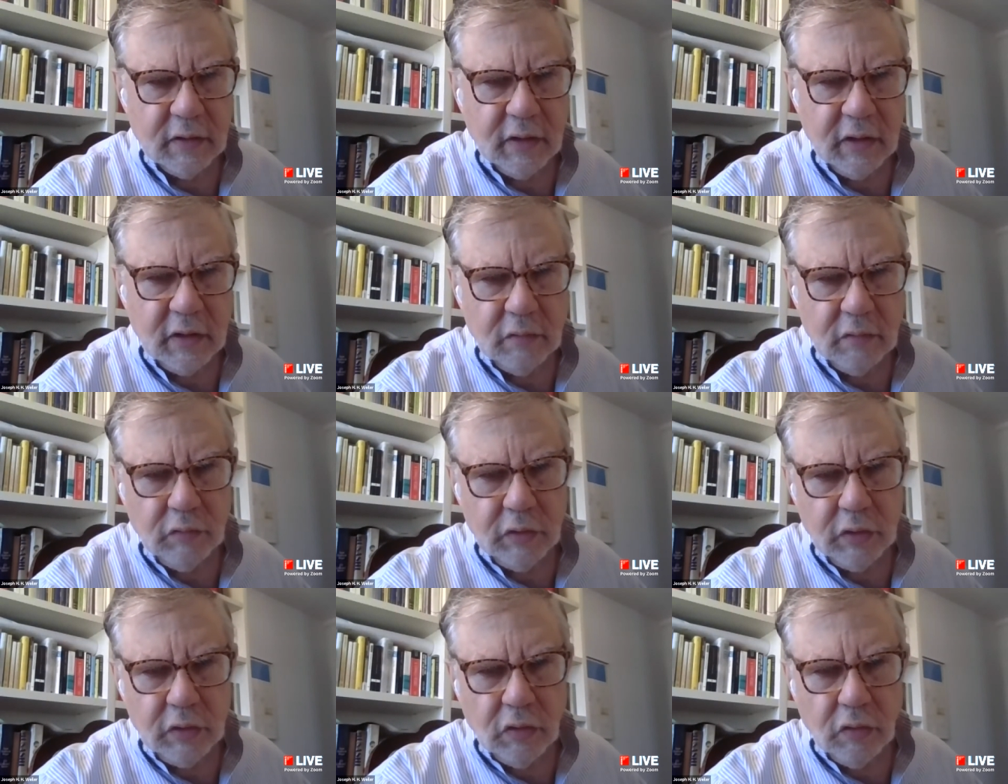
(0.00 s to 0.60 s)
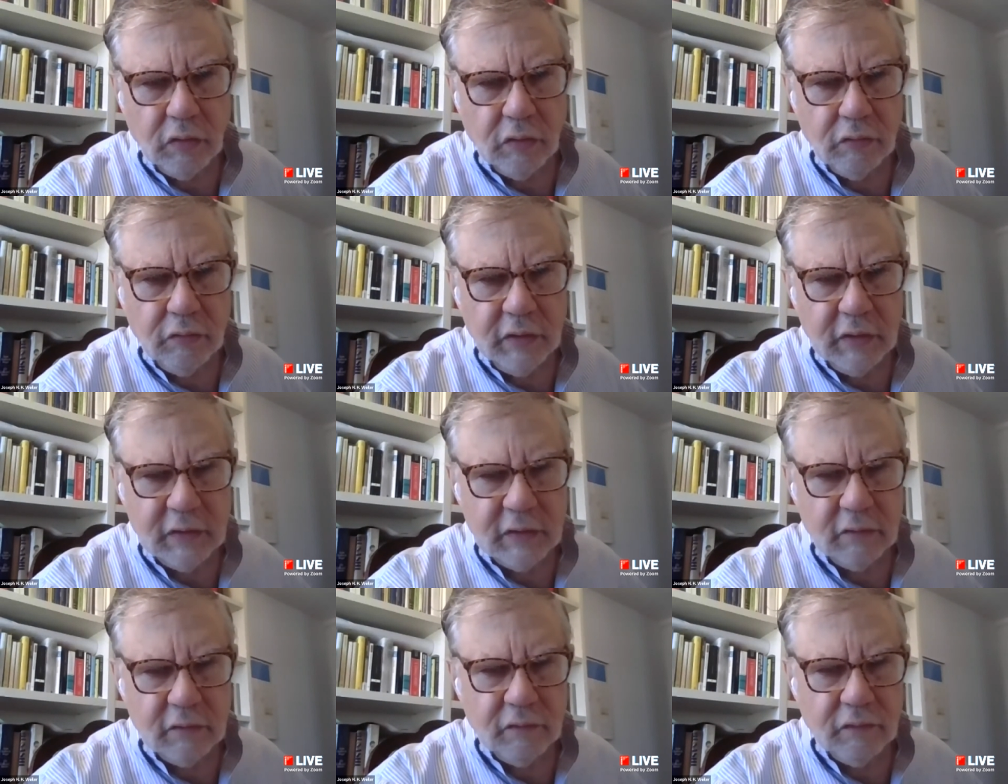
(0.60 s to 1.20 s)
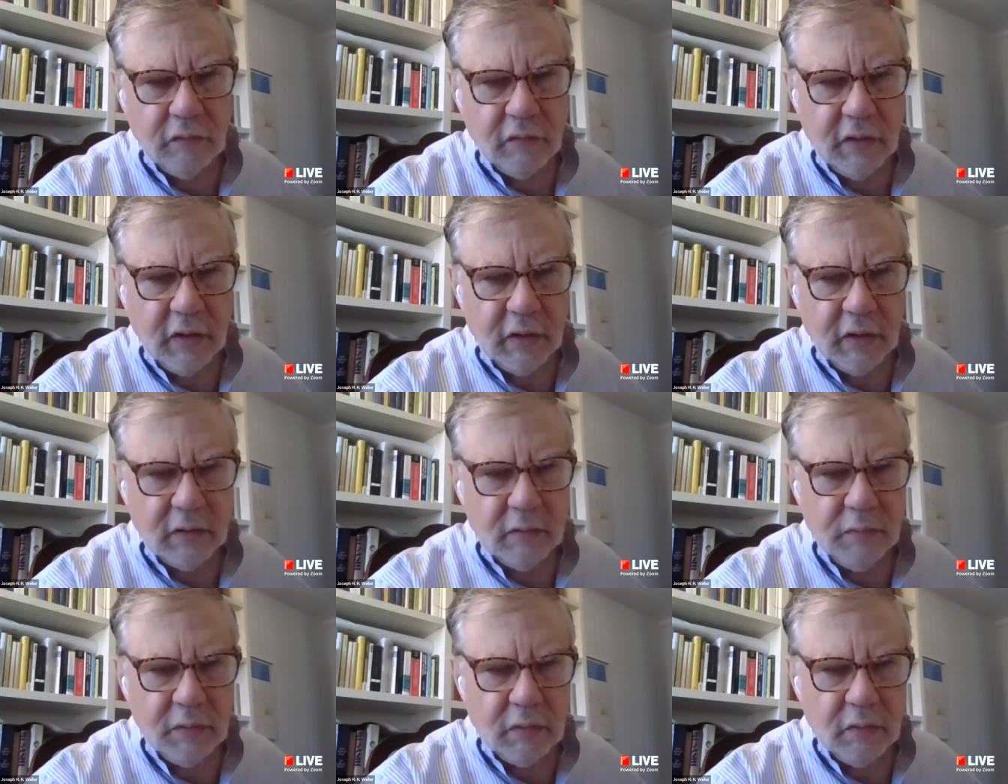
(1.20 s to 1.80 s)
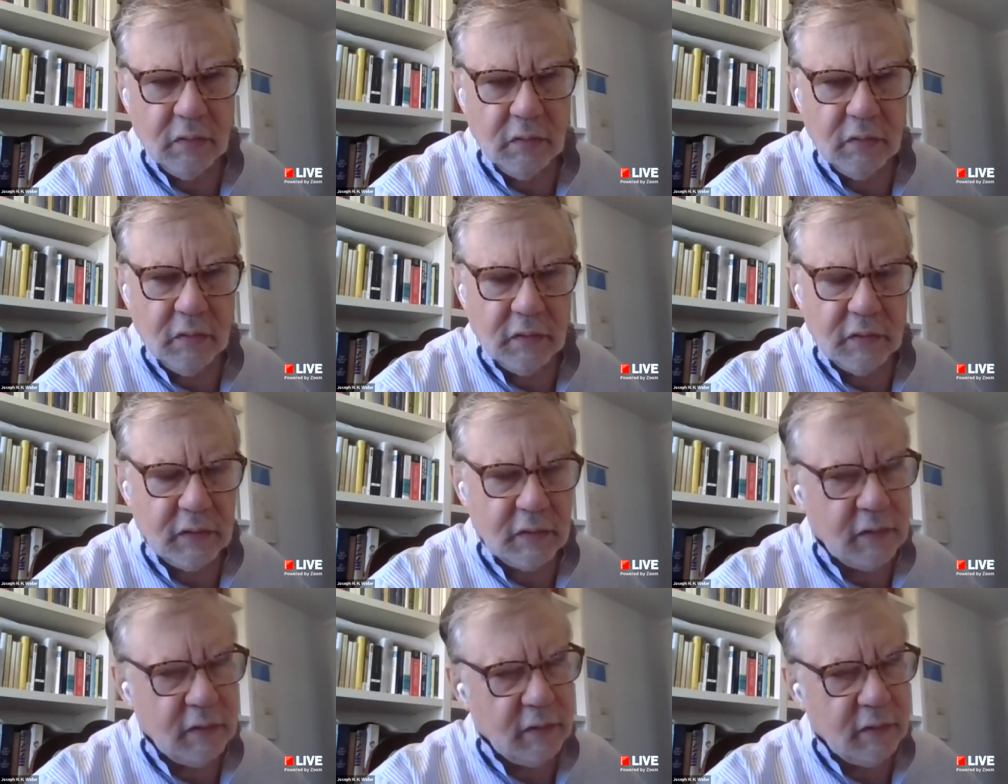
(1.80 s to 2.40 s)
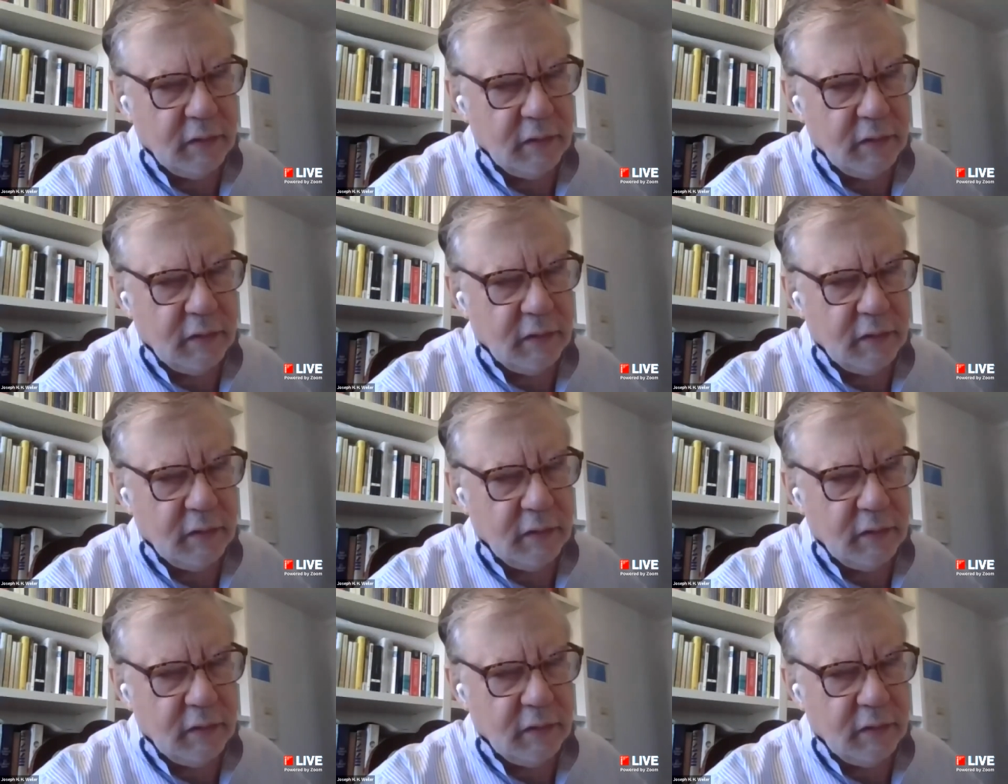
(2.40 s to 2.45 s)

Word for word: And we know the reason for that because